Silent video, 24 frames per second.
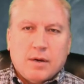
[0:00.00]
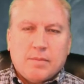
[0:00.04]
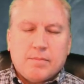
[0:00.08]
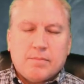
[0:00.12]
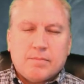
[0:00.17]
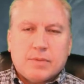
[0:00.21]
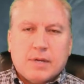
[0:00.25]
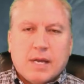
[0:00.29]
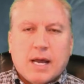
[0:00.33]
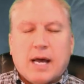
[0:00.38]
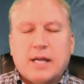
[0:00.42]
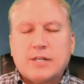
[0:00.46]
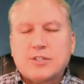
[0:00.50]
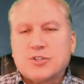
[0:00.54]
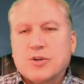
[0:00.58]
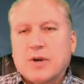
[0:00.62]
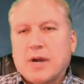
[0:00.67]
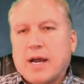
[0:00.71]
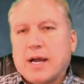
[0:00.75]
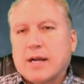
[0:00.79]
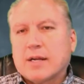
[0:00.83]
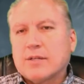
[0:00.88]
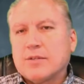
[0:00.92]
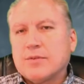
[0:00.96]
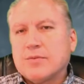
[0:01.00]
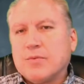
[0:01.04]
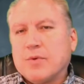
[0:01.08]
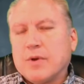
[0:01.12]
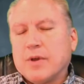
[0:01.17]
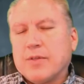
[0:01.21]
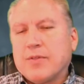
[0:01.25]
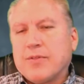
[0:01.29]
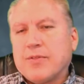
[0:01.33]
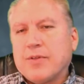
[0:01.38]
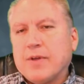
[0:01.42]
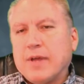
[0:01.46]
contract
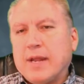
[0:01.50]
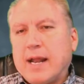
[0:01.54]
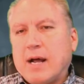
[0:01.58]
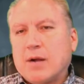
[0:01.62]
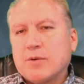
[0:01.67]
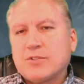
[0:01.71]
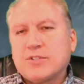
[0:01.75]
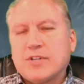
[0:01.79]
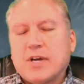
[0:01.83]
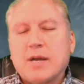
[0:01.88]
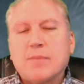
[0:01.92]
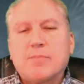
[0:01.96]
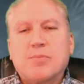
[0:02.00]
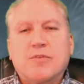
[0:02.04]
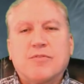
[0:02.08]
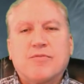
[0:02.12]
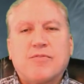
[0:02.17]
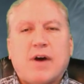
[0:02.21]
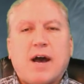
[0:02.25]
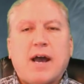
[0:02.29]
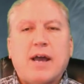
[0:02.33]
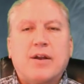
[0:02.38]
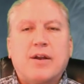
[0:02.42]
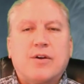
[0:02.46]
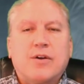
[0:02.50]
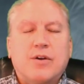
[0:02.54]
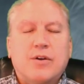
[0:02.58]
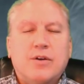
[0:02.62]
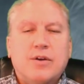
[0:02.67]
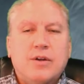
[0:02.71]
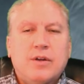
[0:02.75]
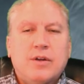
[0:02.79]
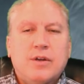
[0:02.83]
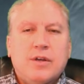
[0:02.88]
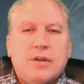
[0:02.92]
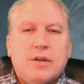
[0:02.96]
with an outside
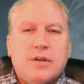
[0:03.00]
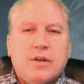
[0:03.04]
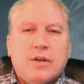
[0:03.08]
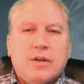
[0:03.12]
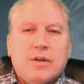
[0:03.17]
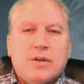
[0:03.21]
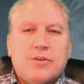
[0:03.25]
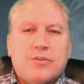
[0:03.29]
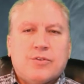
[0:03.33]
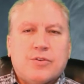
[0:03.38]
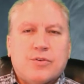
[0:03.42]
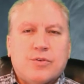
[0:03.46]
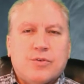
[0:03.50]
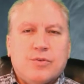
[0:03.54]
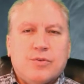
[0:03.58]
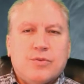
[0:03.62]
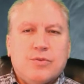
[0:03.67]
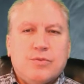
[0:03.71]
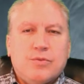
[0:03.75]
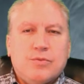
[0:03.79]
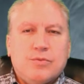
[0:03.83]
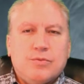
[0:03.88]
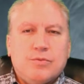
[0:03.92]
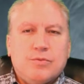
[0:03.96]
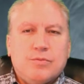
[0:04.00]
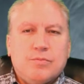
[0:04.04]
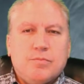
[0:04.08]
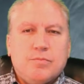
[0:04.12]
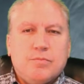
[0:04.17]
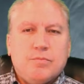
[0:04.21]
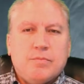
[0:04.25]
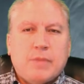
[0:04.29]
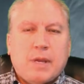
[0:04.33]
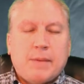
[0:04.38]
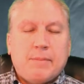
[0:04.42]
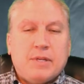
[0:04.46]
provider to
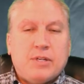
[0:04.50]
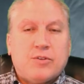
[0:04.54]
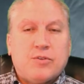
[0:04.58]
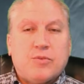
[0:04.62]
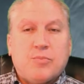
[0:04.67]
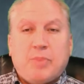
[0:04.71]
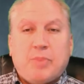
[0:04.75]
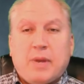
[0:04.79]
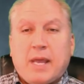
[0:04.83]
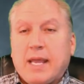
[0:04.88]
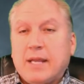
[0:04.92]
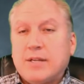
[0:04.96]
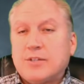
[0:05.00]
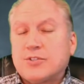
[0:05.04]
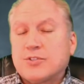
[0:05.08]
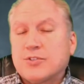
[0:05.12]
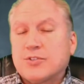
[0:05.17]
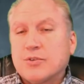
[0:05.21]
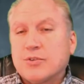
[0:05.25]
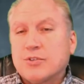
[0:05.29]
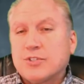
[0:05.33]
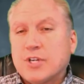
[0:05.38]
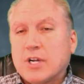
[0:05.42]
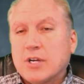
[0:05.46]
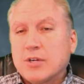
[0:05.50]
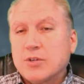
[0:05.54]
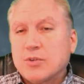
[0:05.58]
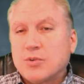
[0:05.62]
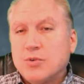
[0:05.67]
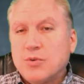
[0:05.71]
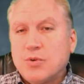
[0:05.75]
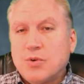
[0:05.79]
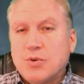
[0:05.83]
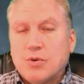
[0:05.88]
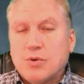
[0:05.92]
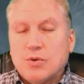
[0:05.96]
maybe do paid search on
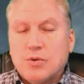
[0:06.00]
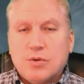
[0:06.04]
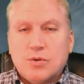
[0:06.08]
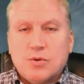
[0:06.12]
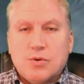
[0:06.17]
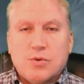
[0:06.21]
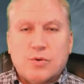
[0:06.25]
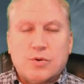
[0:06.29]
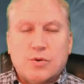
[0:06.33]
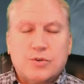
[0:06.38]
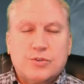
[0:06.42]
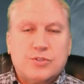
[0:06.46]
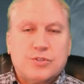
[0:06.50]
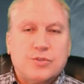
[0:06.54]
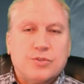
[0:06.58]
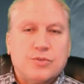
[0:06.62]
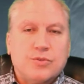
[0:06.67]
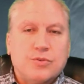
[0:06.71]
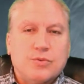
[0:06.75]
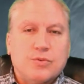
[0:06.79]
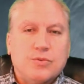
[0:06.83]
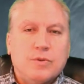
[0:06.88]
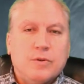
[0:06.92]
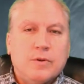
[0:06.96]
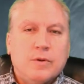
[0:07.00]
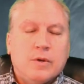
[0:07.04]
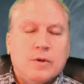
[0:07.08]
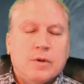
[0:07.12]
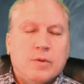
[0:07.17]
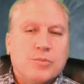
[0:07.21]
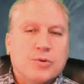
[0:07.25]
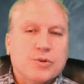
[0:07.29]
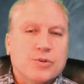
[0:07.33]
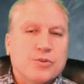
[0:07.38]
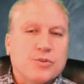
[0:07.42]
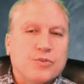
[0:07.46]
Google or to
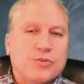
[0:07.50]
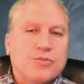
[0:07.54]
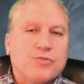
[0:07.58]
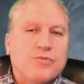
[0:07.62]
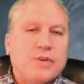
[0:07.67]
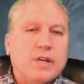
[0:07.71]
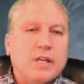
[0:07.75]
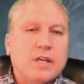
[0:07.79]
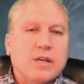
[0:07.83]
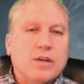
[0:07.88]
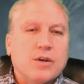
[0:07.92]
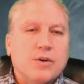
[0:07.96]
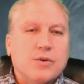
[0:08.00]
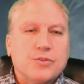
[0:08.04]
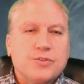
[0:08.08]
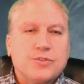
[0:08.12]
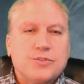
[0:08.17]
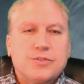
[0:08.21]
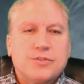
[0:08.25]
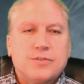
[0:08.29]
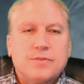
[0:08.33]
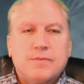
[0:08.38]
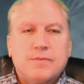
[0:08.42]
produce videos.